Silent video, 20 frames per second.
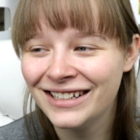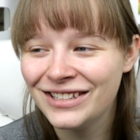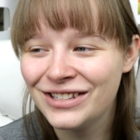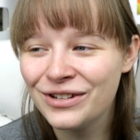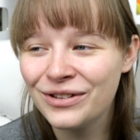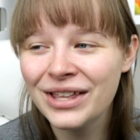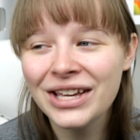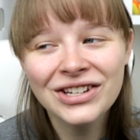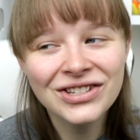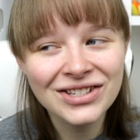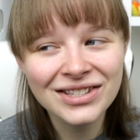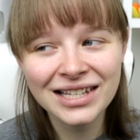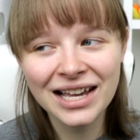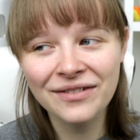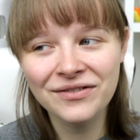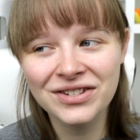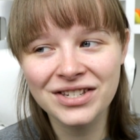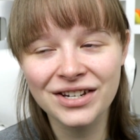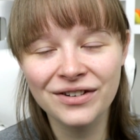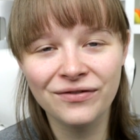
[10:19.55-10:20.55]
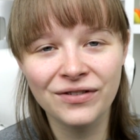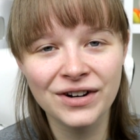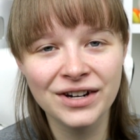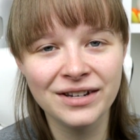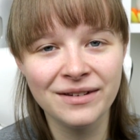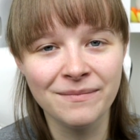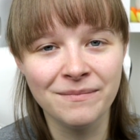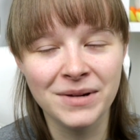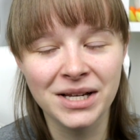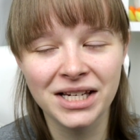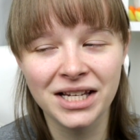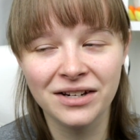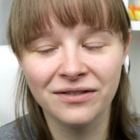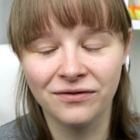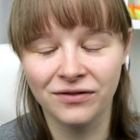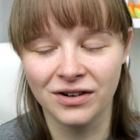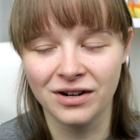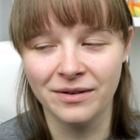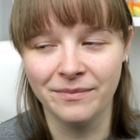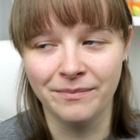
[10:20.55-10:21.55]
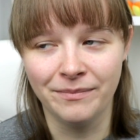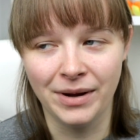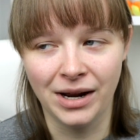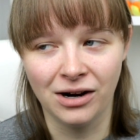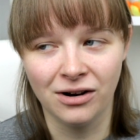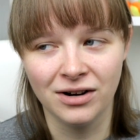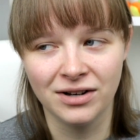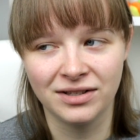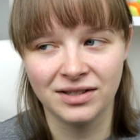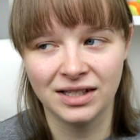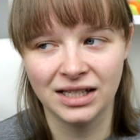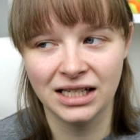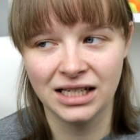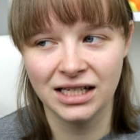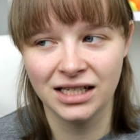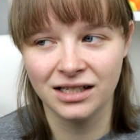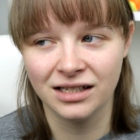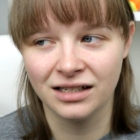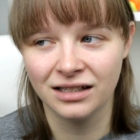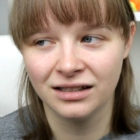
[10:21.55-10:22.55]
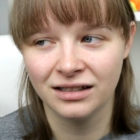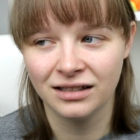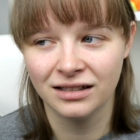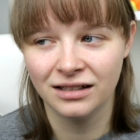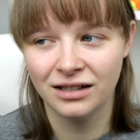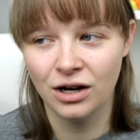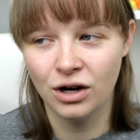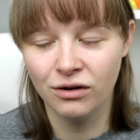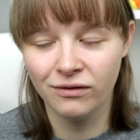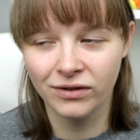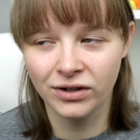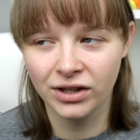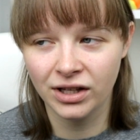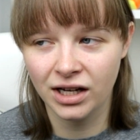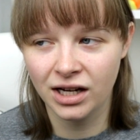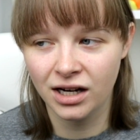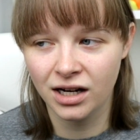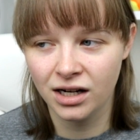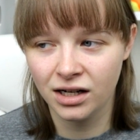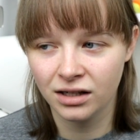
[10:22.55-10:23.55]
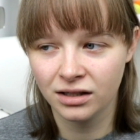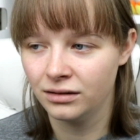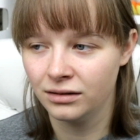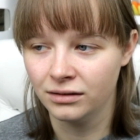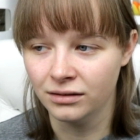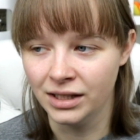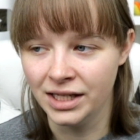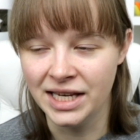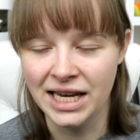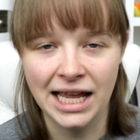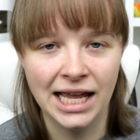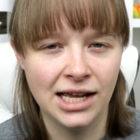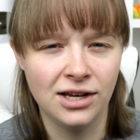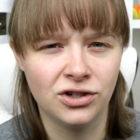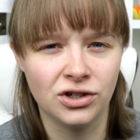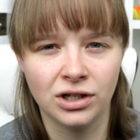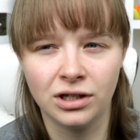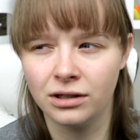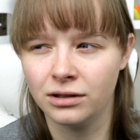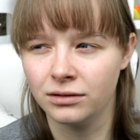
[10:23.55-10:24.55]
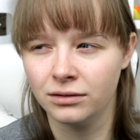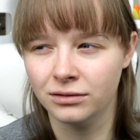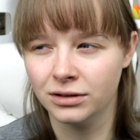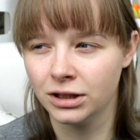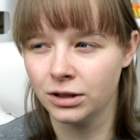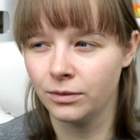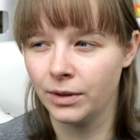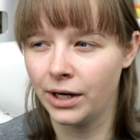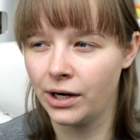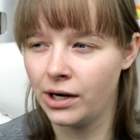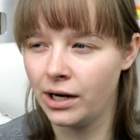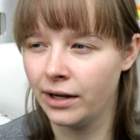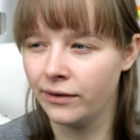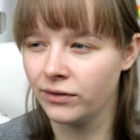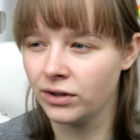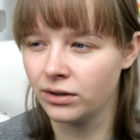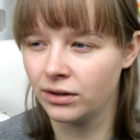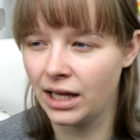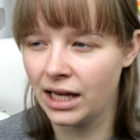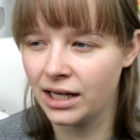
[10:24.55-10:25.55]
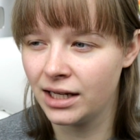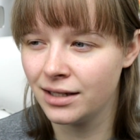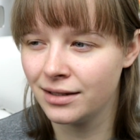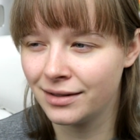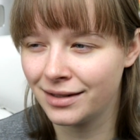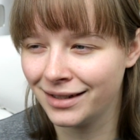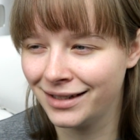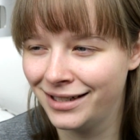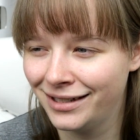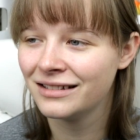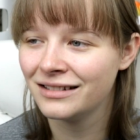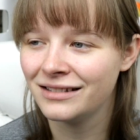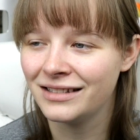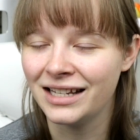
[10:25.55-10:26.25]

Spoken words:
Do they just have a different meaning for embarrassing over there in Asia or wherever that is?